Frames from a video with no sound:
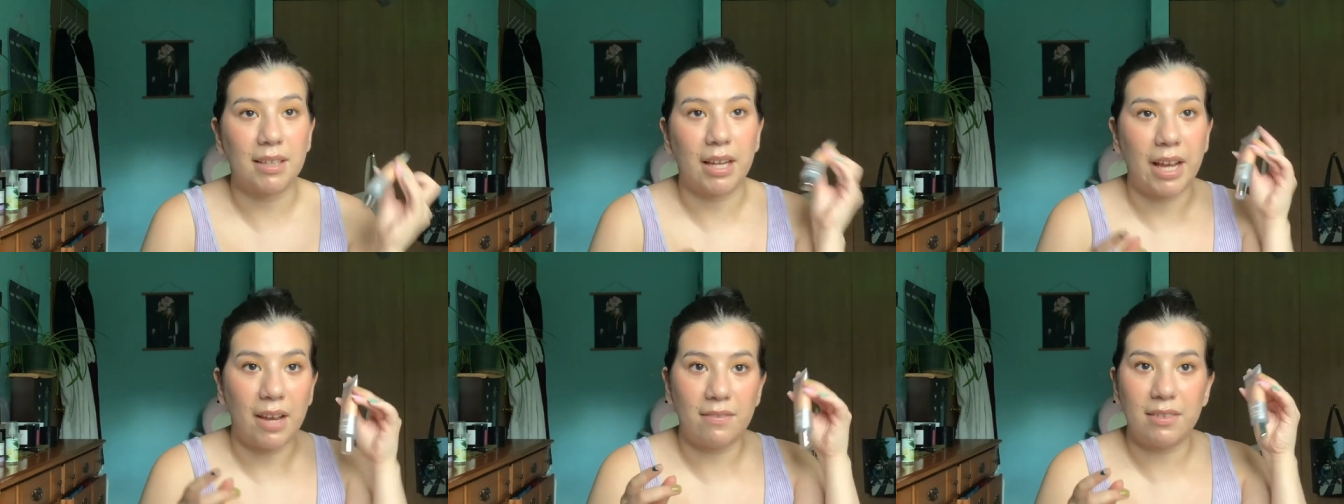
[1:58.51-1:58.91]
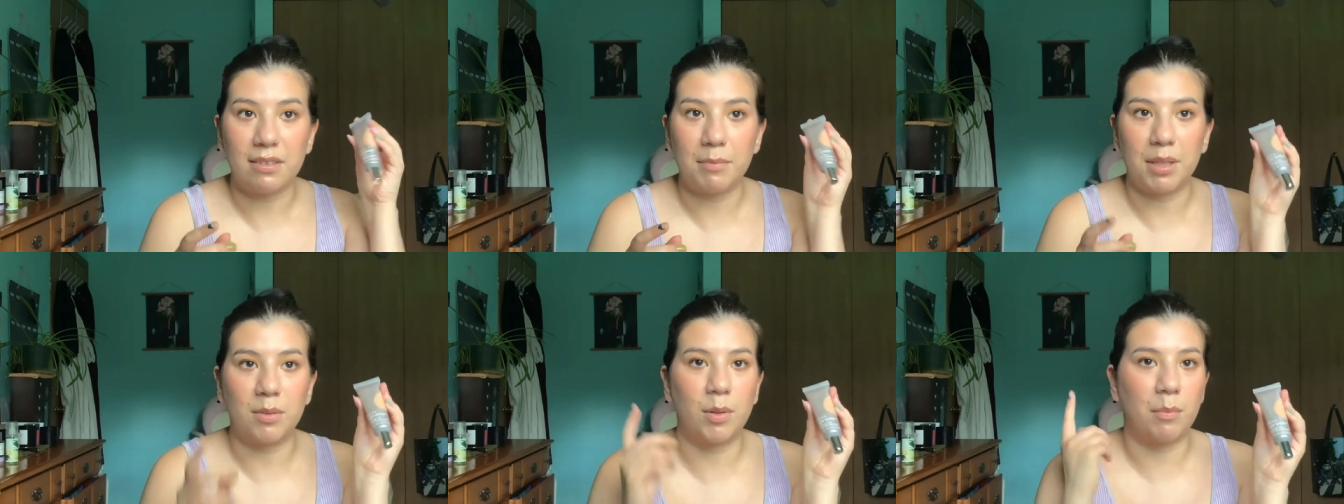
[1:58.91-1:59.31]
Like I have this
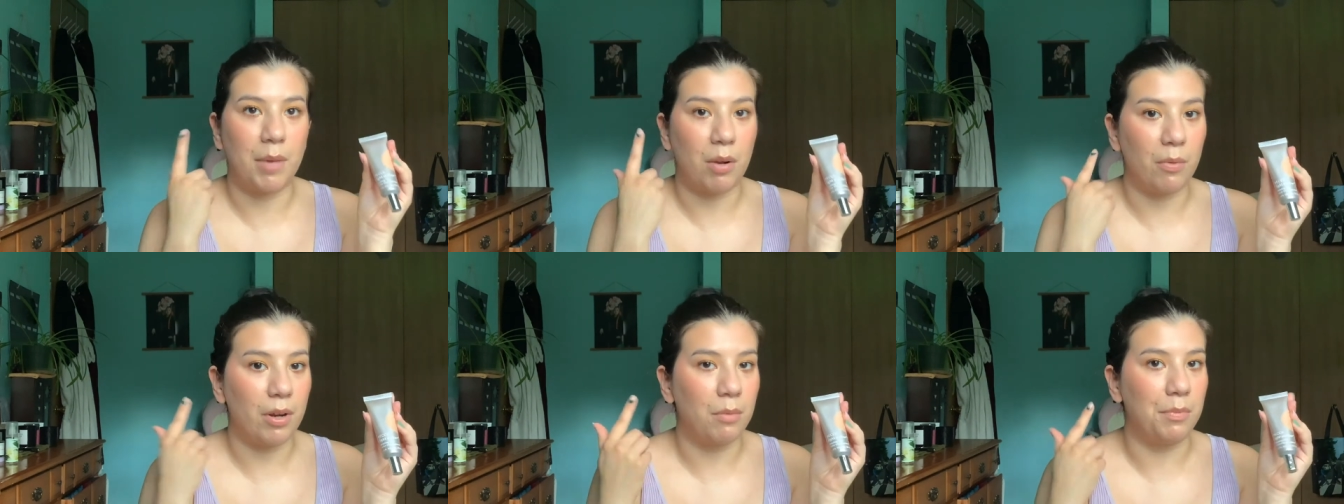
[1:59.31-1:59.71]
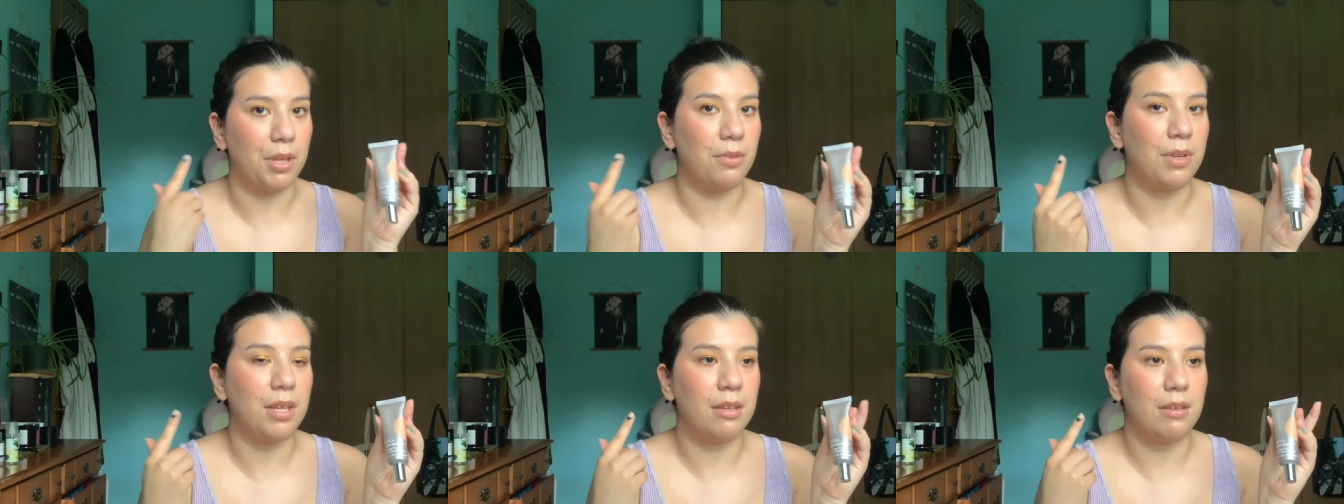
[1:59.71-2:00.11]
mixed with my Rare
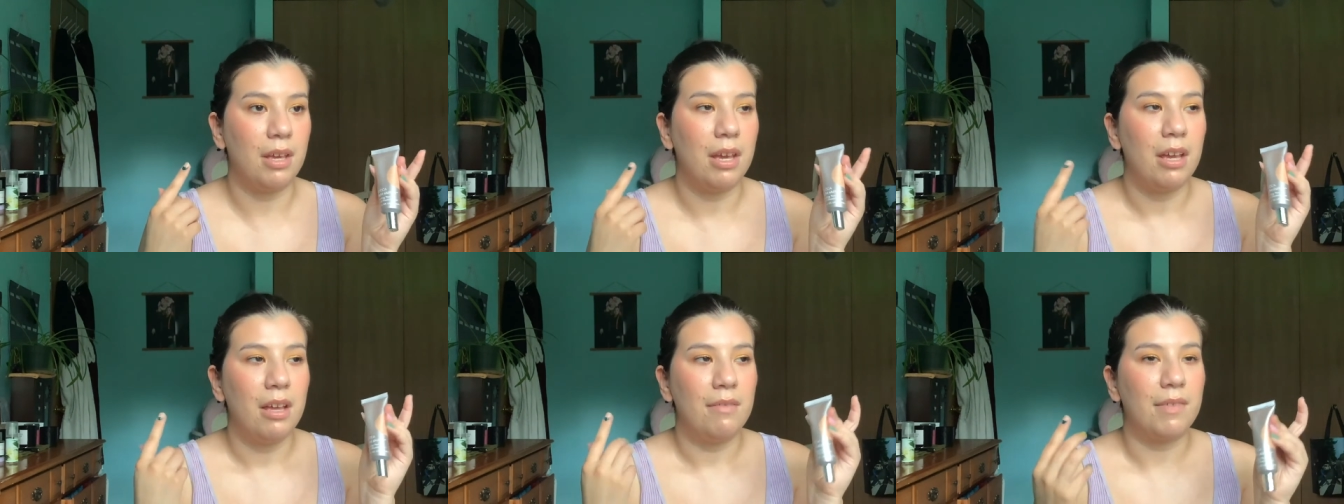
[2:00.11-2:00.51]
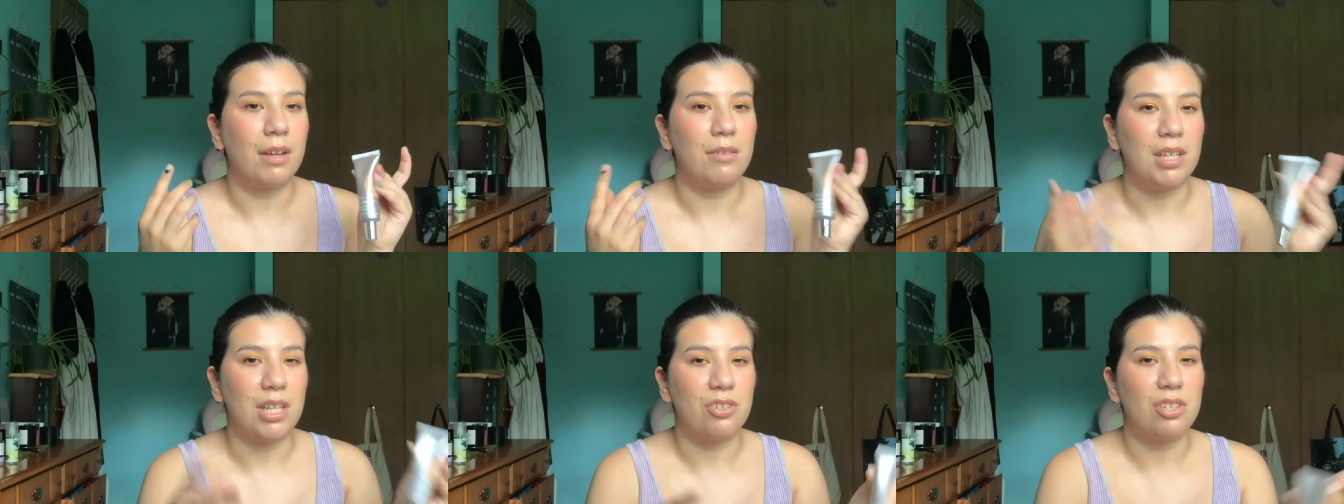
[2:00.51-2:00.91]
Beauty
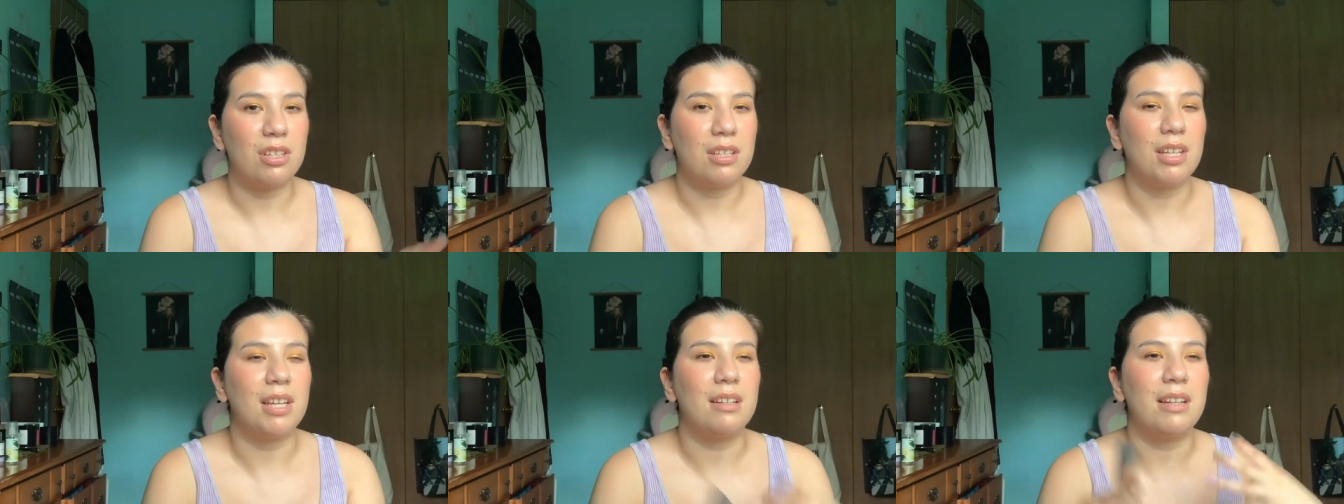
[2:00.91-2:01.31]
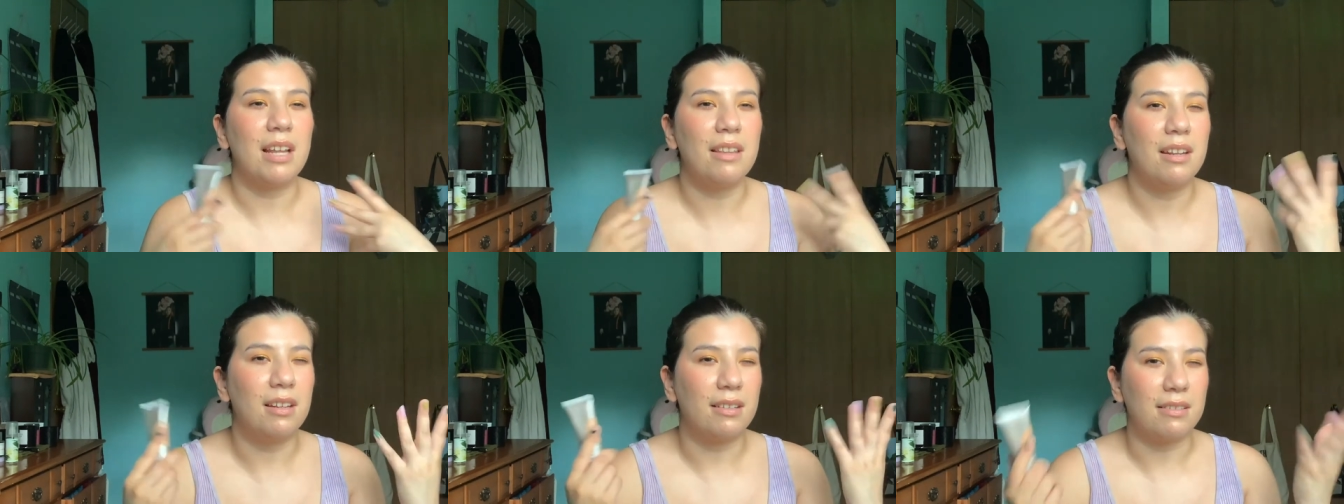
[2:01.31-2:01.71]
foundation, and now
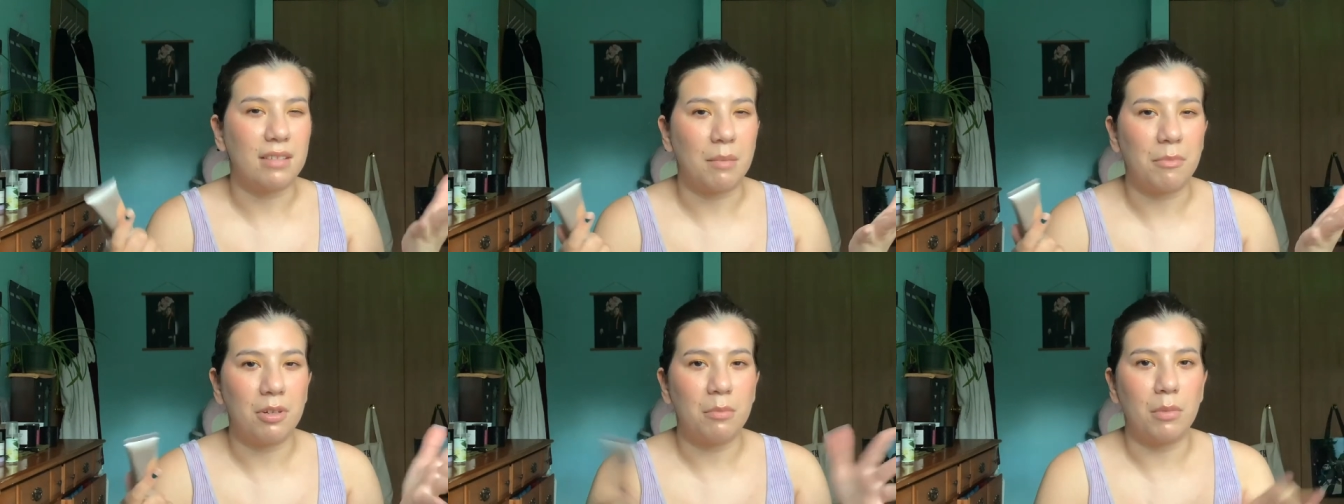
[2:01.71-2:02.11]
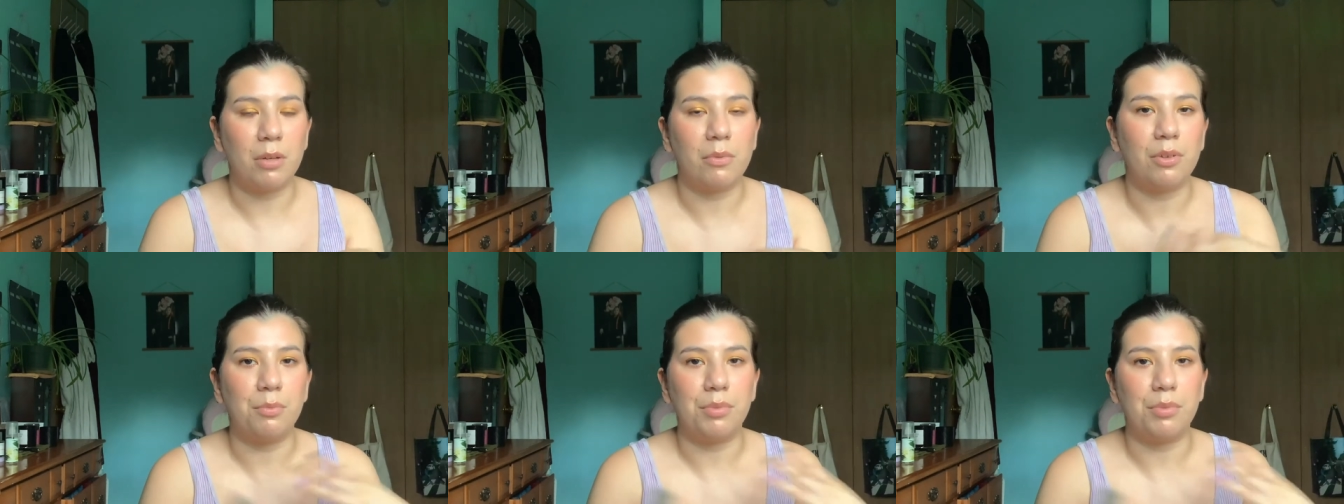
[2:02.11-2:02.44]
that it's summer, my Rare